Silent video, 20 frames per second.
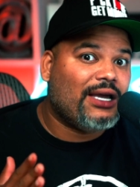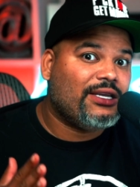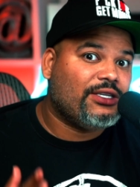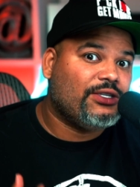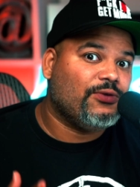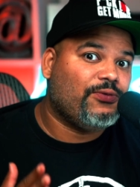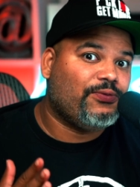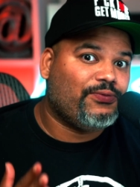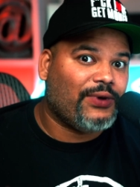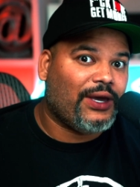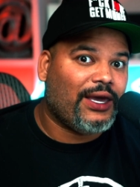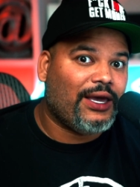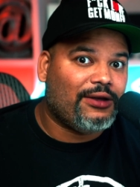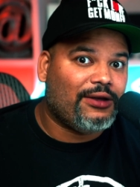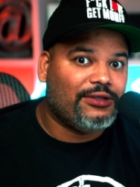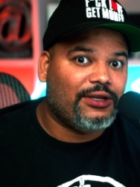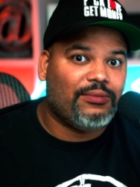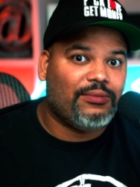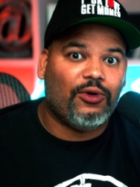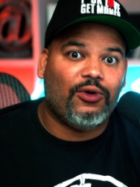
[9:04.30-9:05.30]
to fail
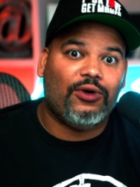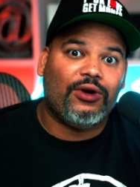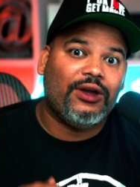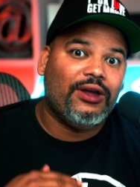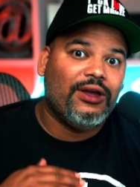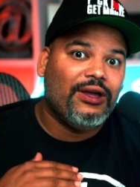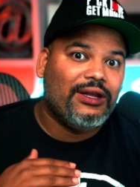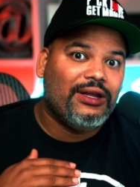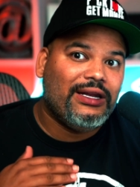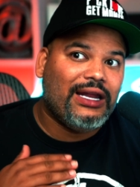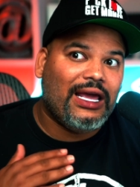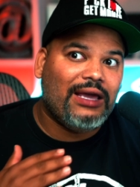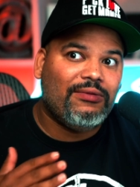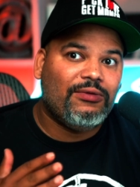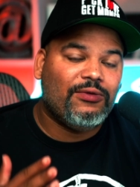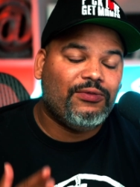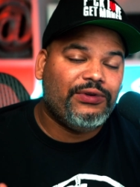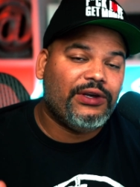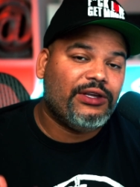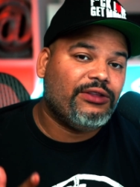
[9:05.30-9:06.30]
them or not even
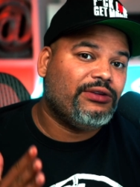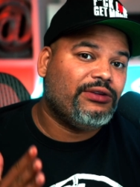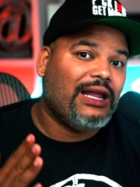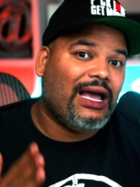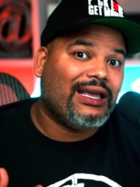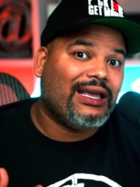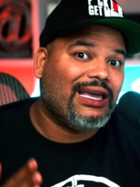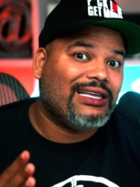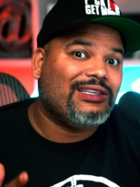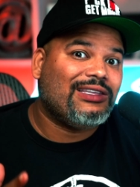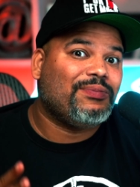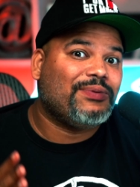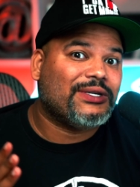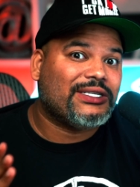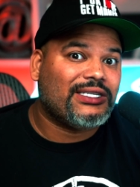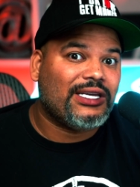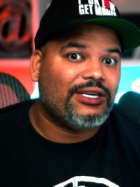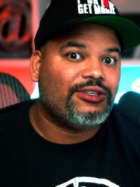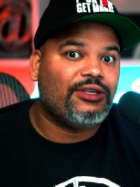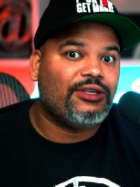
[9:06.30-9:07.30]
fail to not get the
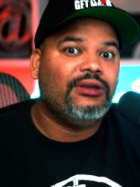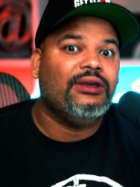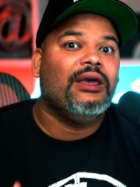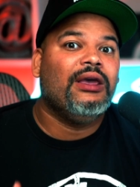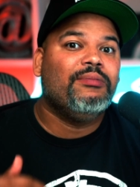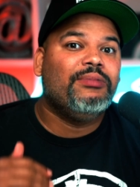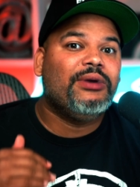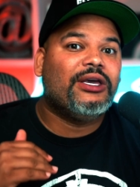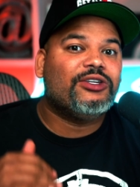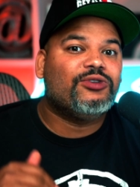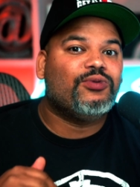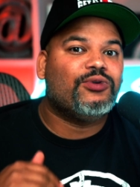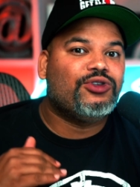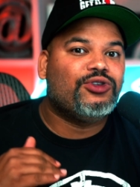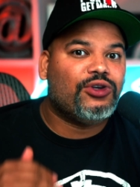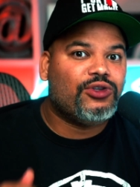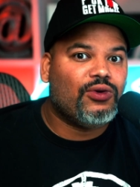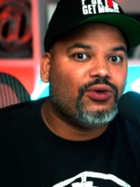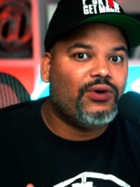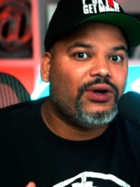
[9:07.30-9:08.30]
position because what
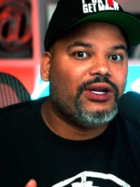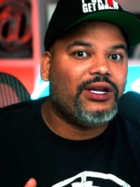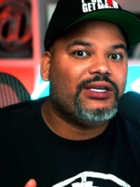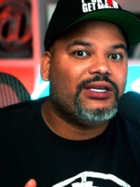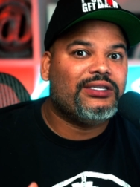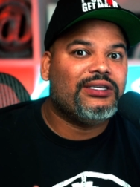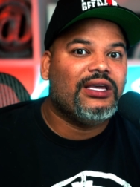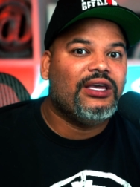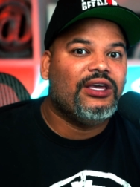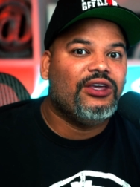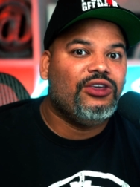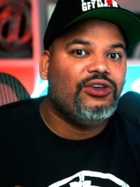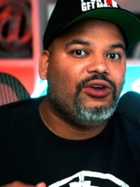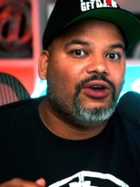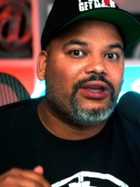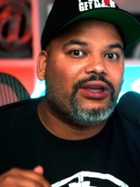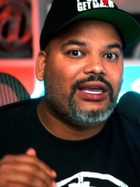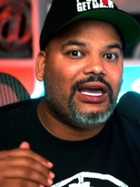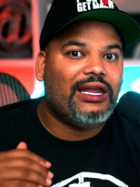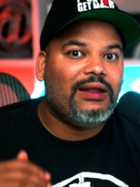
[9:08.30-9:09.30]
you're doing is you're
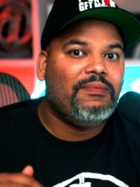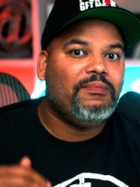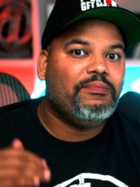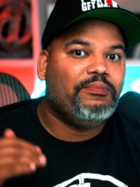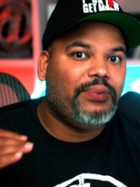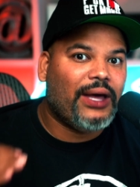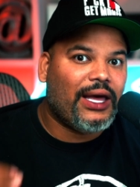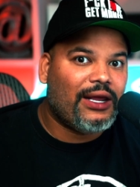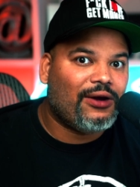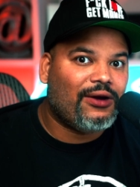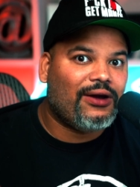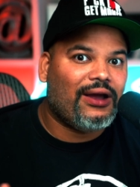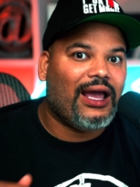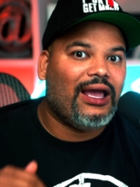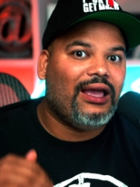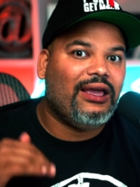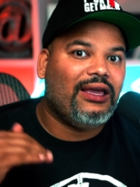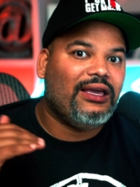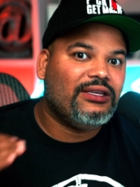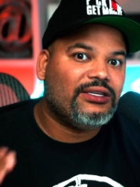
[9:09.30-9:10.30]
getting better
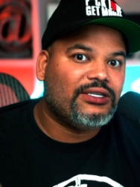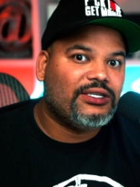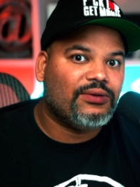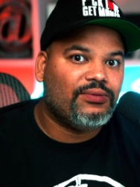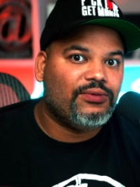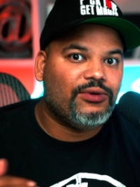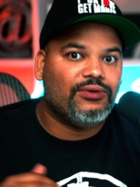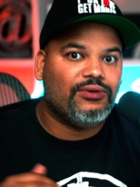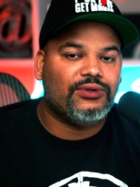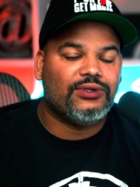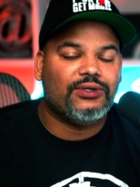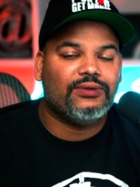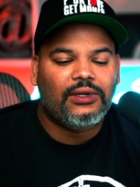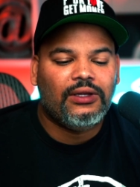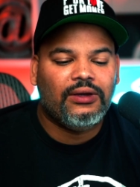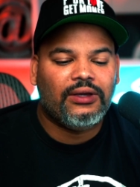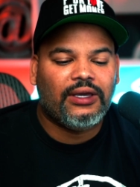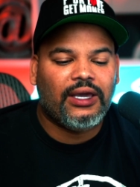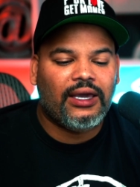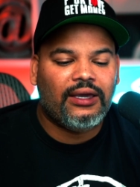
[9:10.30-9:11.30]
at interviews.
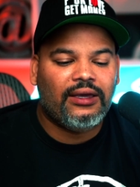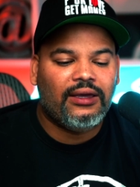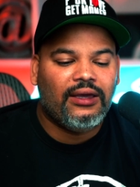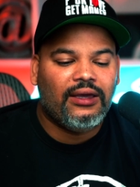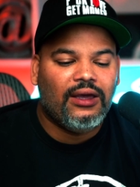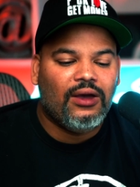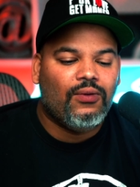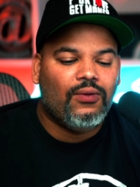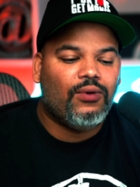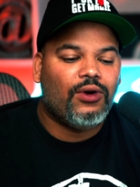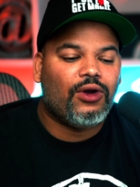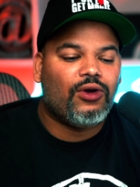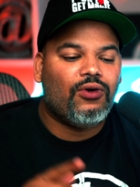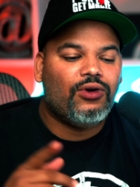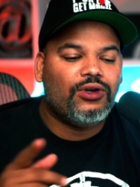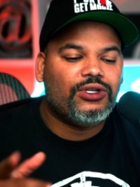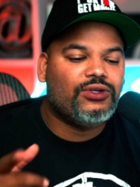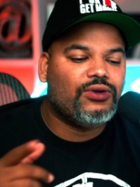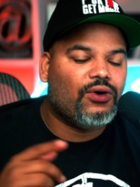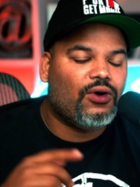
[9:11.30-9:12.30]
Okay. We're
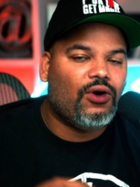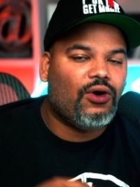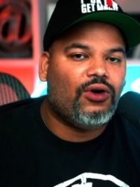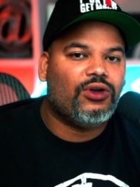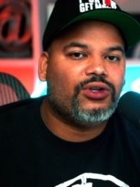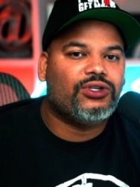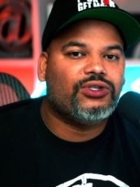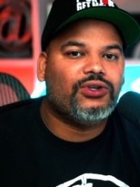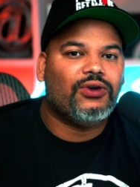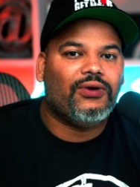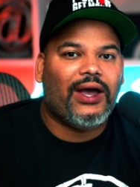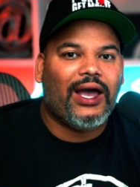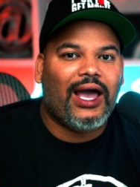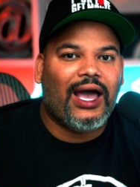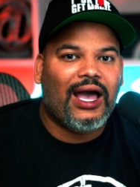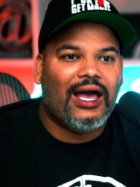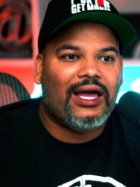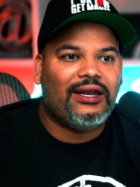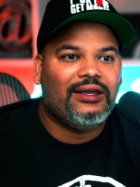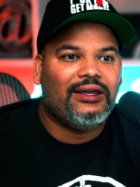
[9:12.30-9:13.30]
going to also
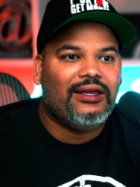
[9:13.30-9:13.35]
add